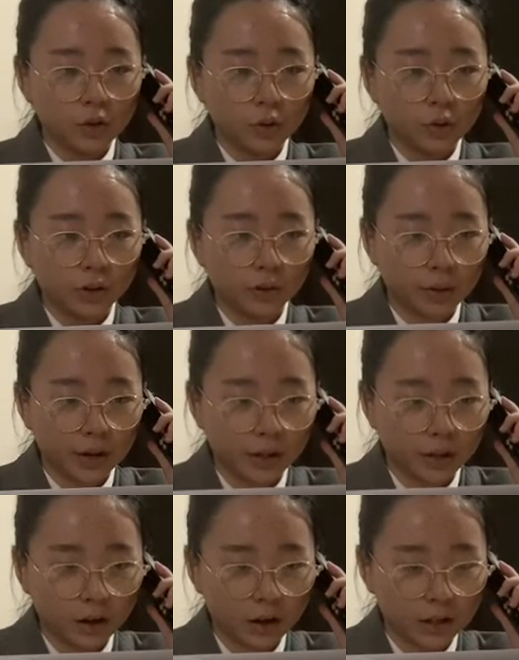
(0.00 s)
to your
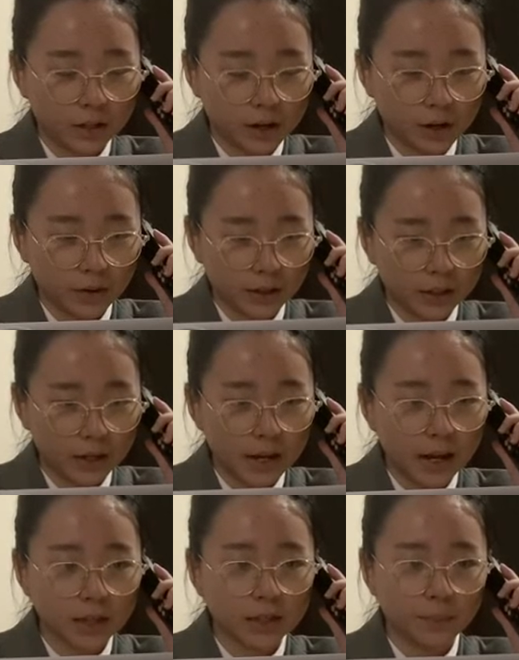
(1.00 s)
credit card
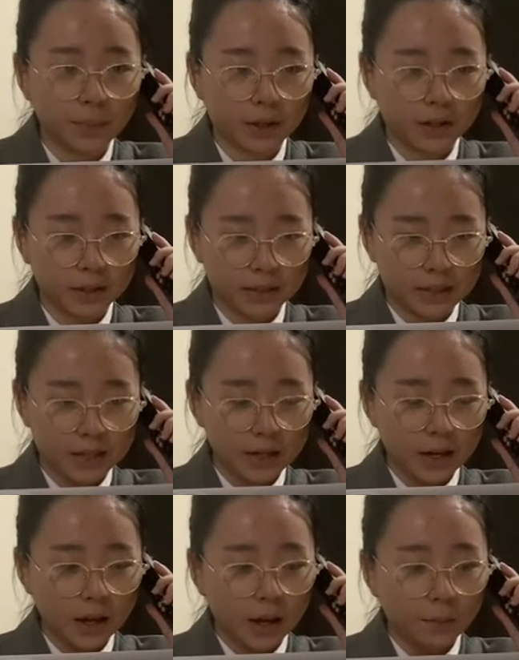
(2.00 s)
directly as a
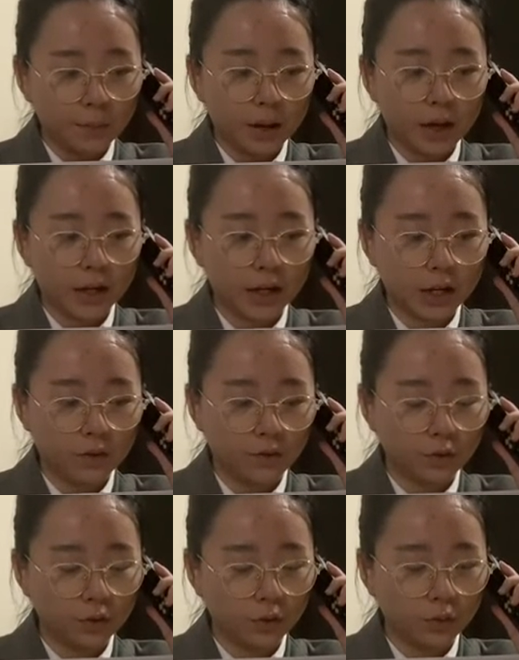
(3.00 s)
penalty. But
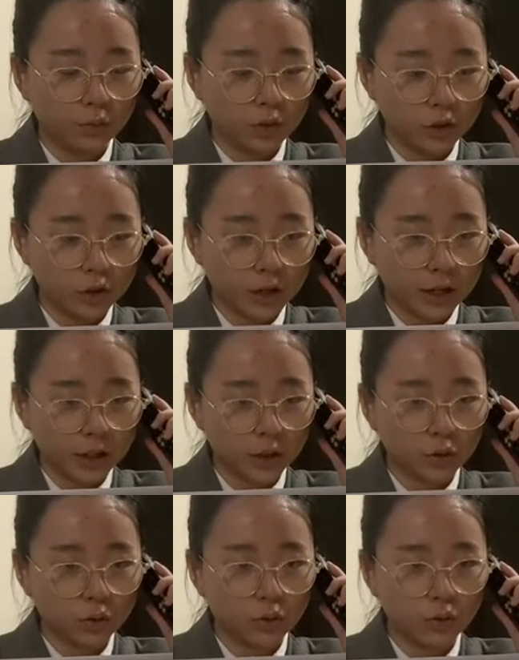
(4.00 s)
if you would like
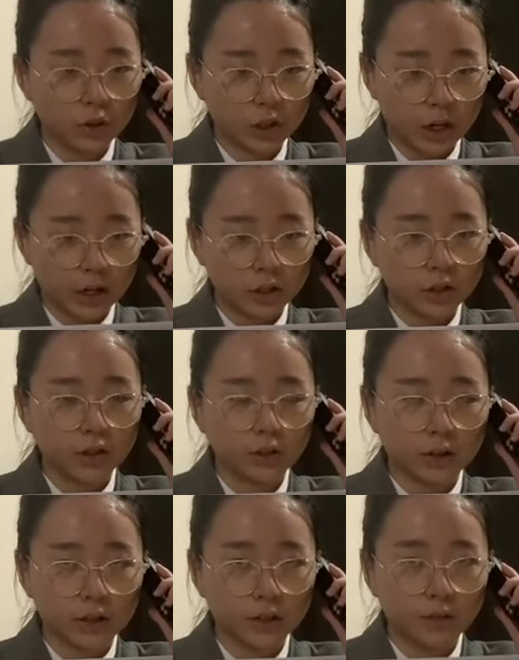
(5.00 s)
to change the
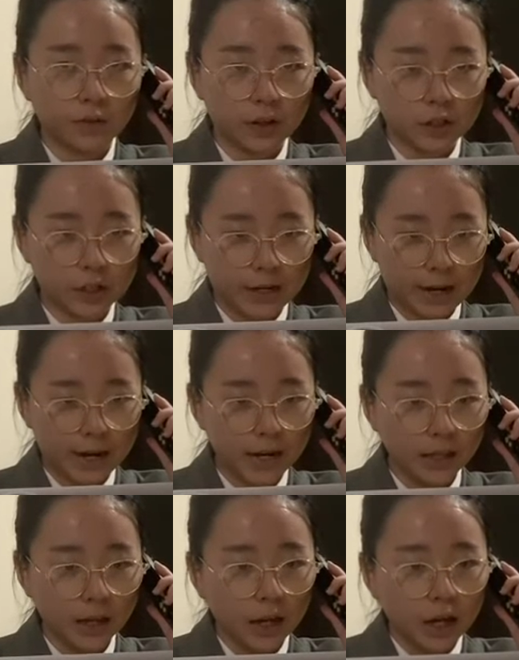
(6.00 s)
reservation
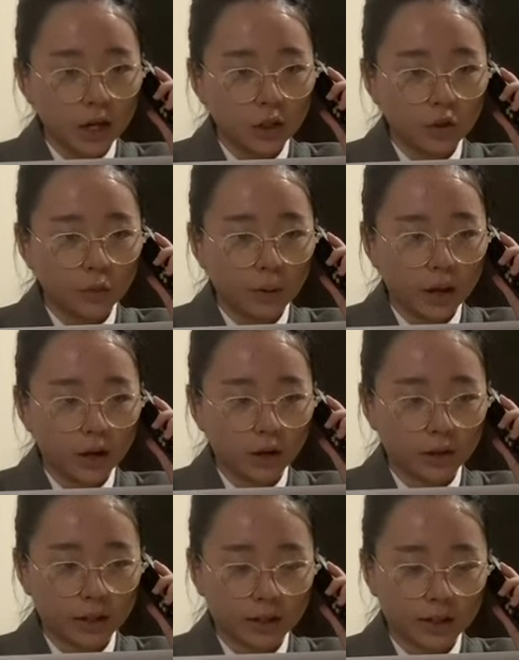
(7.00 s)
date, you may
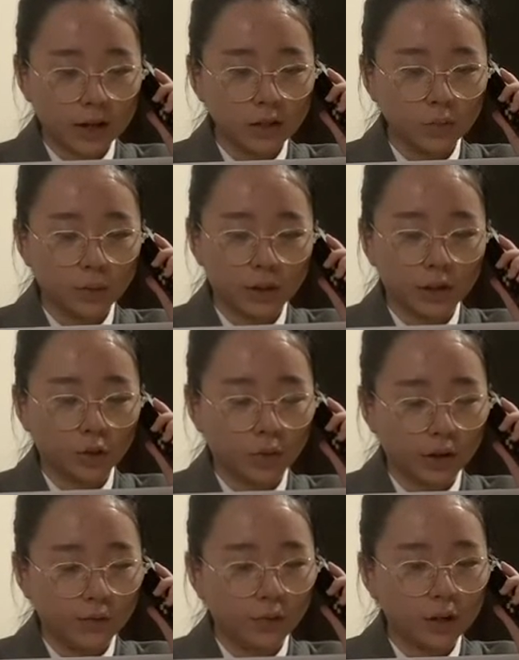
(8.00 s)
contact us within
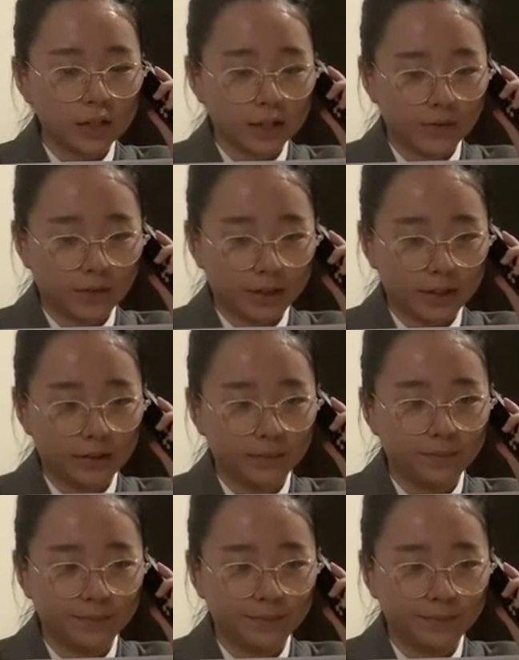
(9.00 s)
24/7.